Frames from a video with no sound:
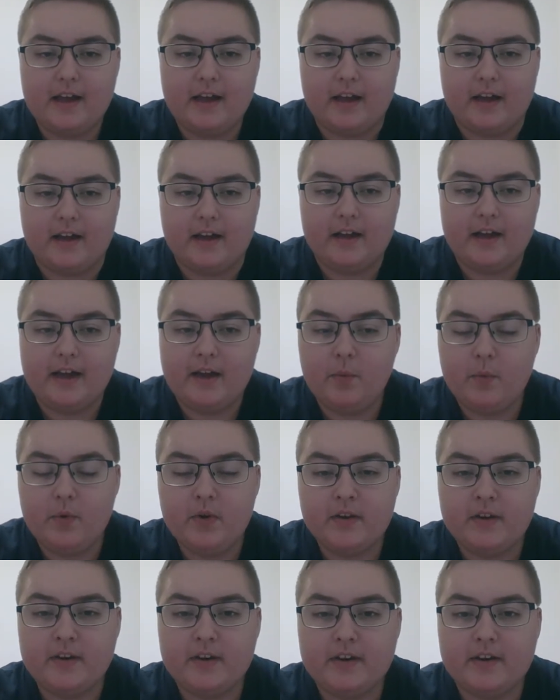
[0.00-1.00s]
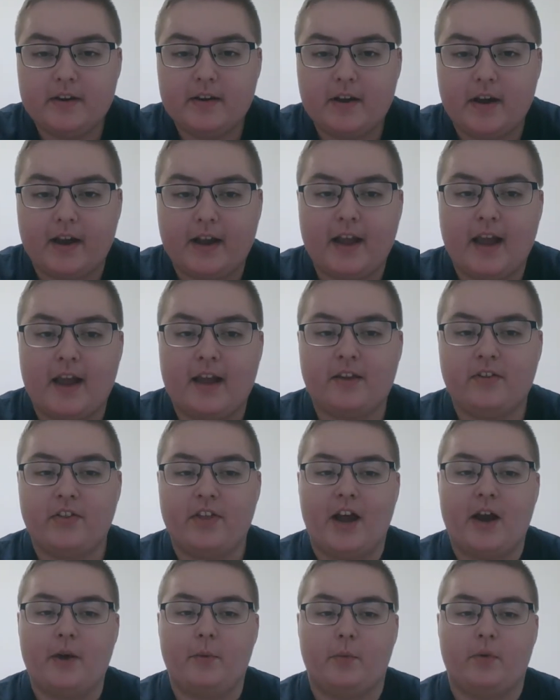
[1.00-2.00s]
It wasn't a case
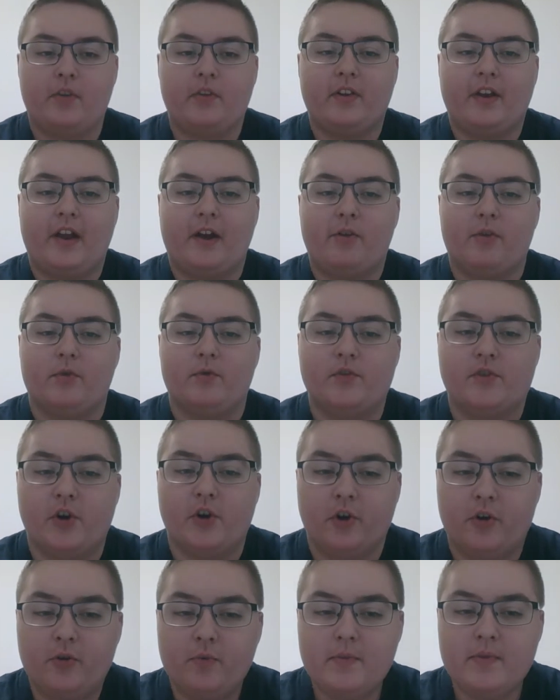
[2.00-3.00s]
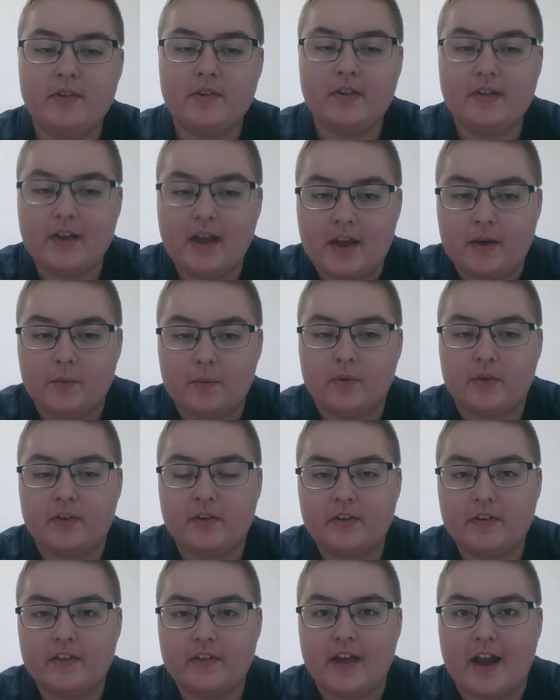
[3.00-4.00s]
that I was scared of germs, it
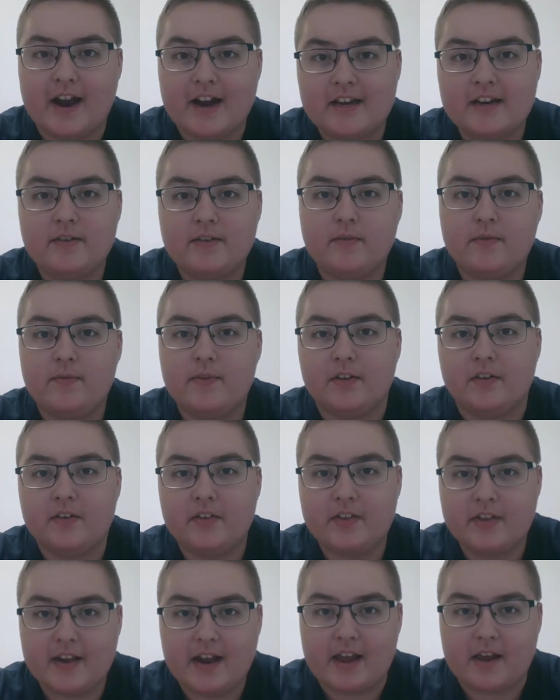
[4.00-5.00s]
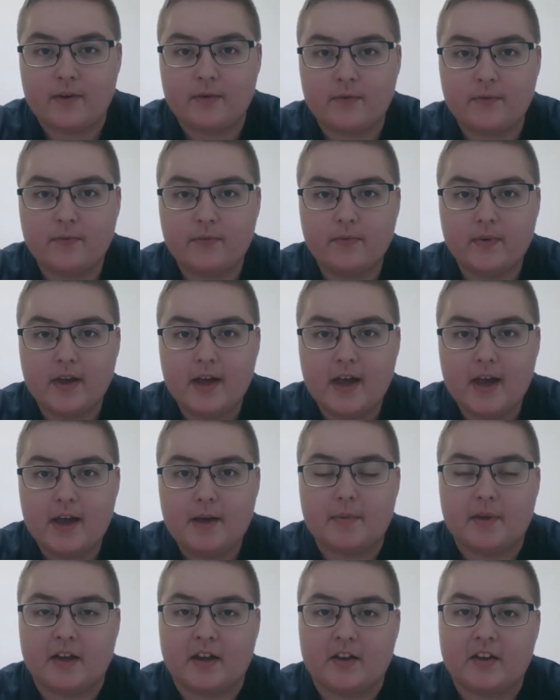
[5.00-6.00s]
was that I didn't feel safe
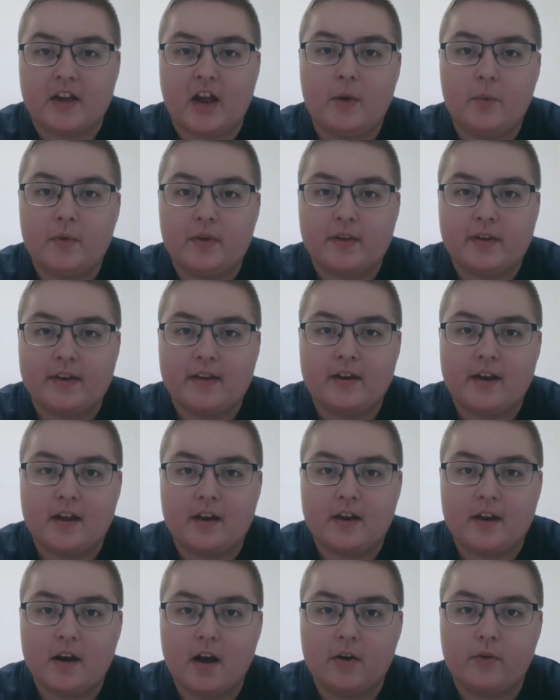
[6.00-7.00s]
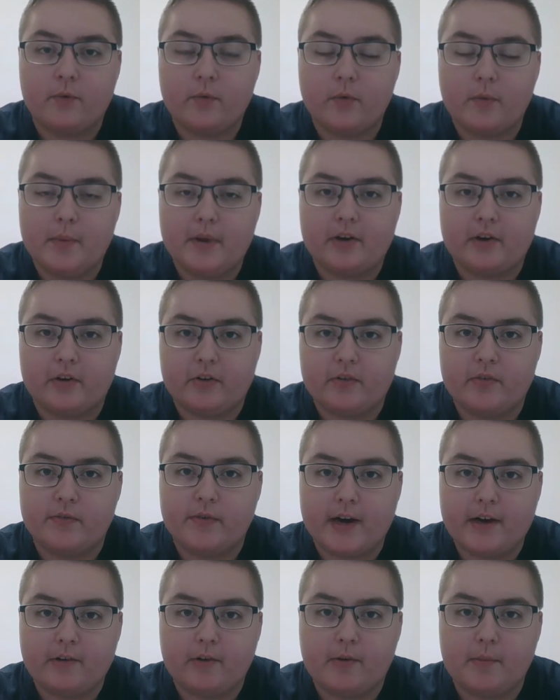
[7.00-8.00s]
because I was in an unfamiliar
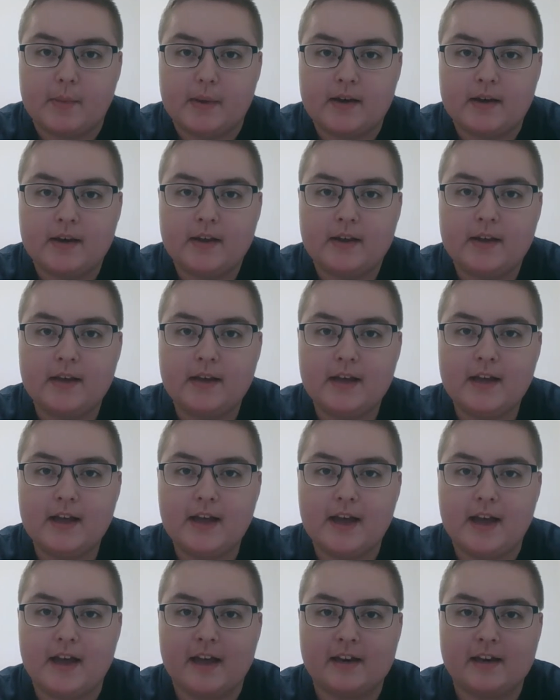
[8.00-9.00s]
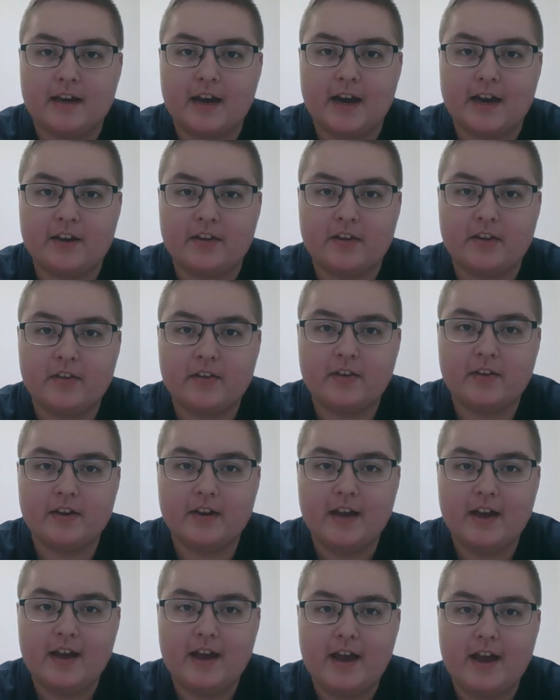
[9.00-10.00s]
environment and I just
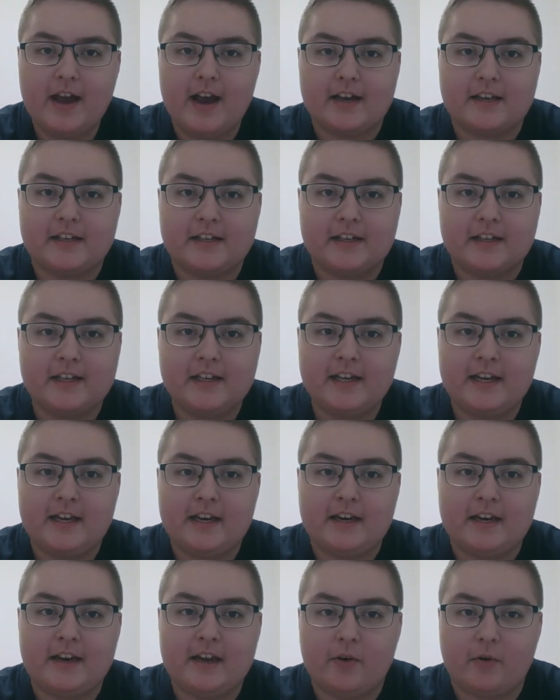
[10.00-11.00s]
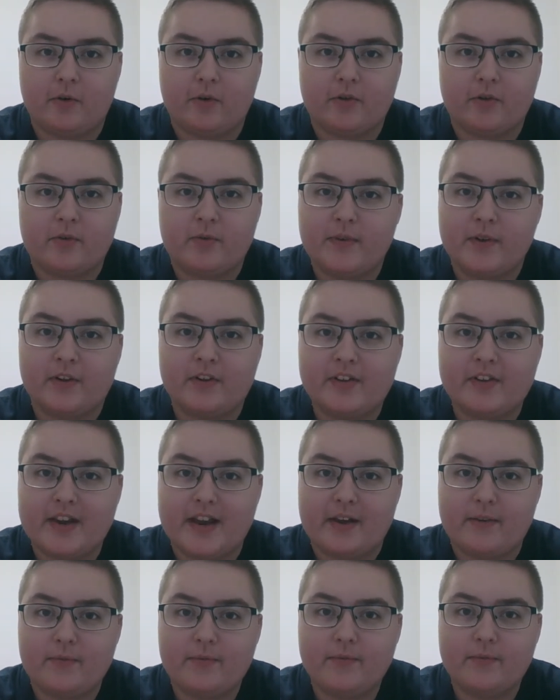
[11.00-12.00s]
had to clean in order to feel
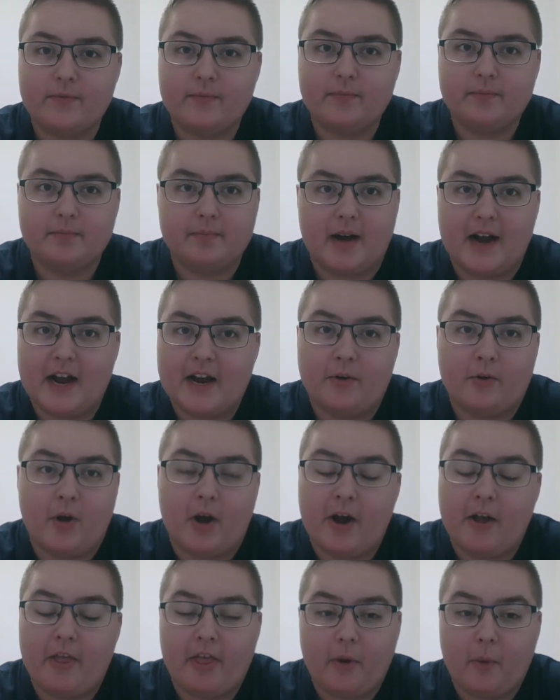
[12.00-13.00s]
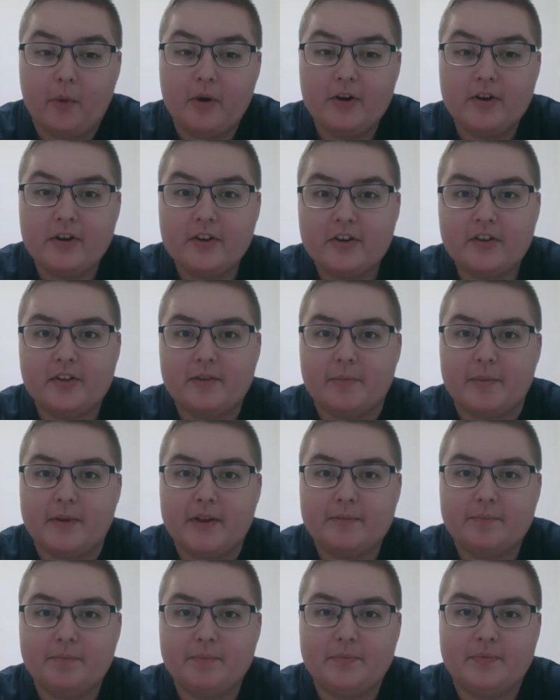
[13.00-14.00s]
safe. I don't know how that works,
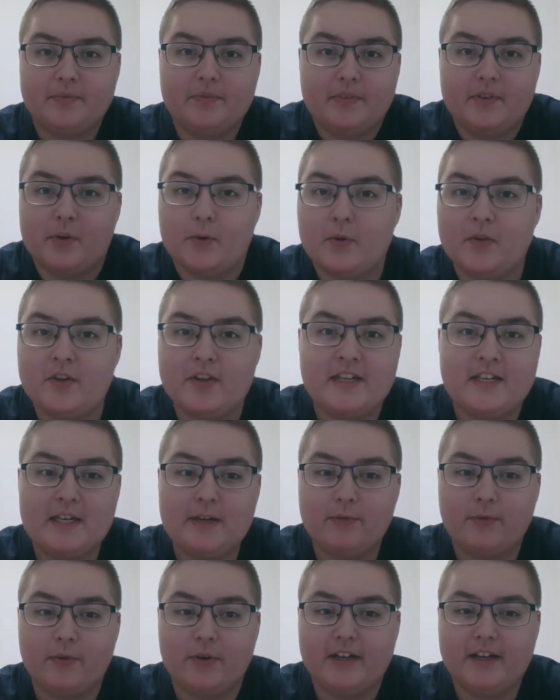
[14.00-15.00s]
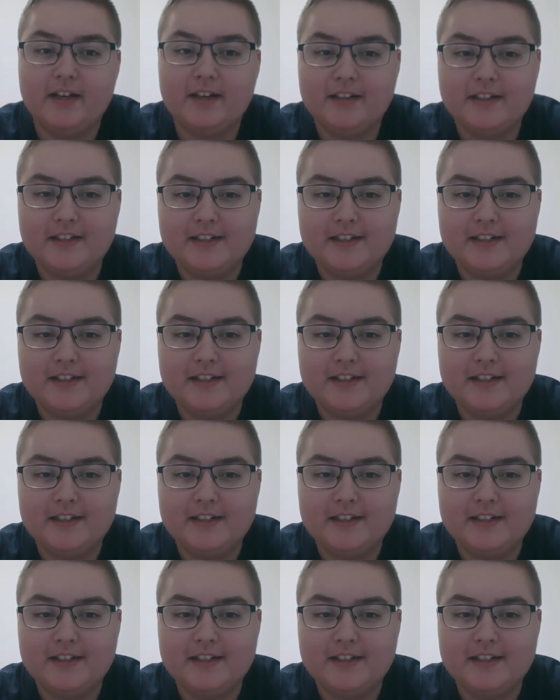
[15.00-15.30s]
but OCD for you.